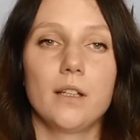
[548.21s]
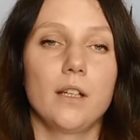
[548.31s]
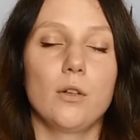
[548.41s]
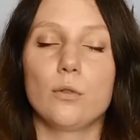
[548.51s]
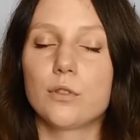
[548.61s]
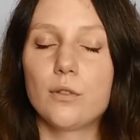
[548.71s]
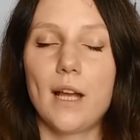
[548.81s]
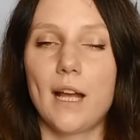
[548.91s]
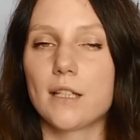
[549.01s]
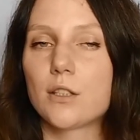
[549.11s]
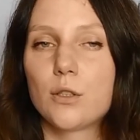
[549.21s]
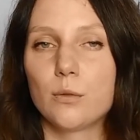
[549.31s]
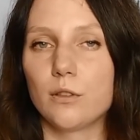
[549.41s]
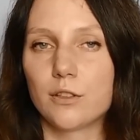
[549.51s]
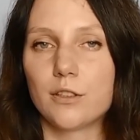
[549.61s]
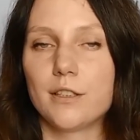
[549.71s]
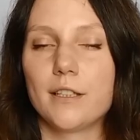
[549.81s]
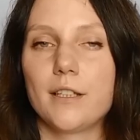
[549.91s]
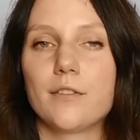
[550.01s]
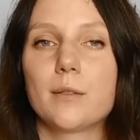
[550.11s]
It also has two
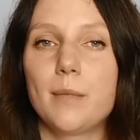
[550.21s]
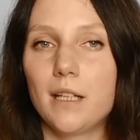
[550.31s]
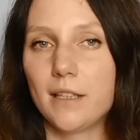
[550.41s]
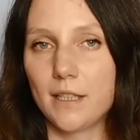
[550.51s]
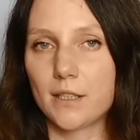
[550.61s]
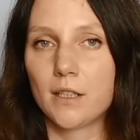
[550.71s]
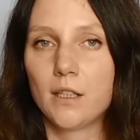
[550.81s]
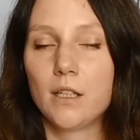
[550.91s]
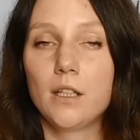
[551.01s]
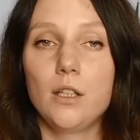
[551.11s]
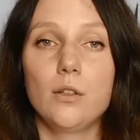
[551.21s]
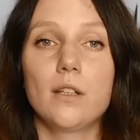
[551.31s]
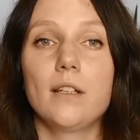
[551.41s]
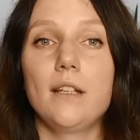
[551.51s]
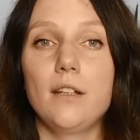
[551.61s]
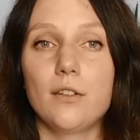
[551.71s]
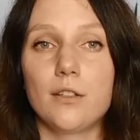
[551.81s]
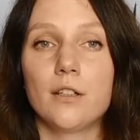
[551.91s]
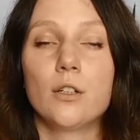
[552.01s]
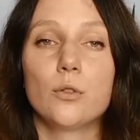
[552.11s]
alternative spellings. You can
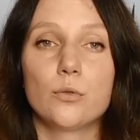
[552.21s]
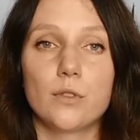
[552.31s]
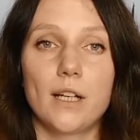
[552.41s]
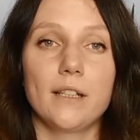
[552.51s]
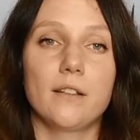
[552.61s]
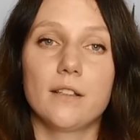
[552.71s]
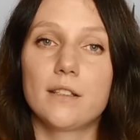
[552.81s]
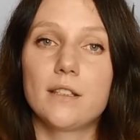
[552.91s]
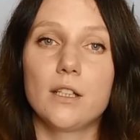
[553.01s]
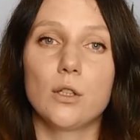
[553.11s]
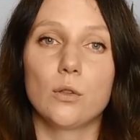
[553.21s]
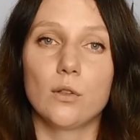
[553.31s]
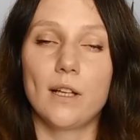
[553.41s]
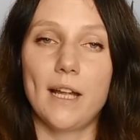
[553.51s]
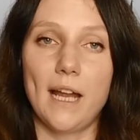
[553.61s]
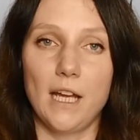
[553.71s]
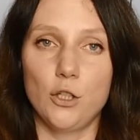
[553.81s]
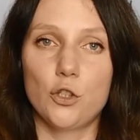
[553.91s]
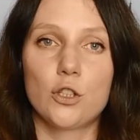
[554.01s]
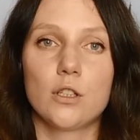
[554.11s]
either write the single
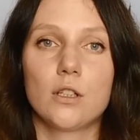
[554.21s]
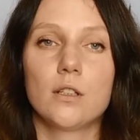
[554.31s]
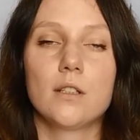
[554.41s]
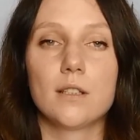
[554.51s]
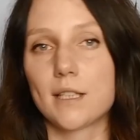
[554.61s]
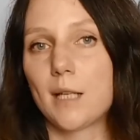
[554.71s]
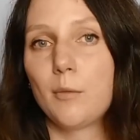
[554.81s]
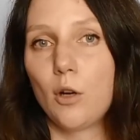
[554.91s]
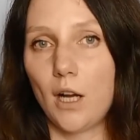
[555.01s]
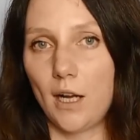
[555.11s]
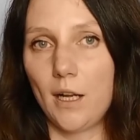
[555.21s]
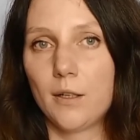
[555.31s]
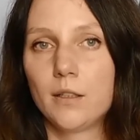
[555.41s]
H, samocha,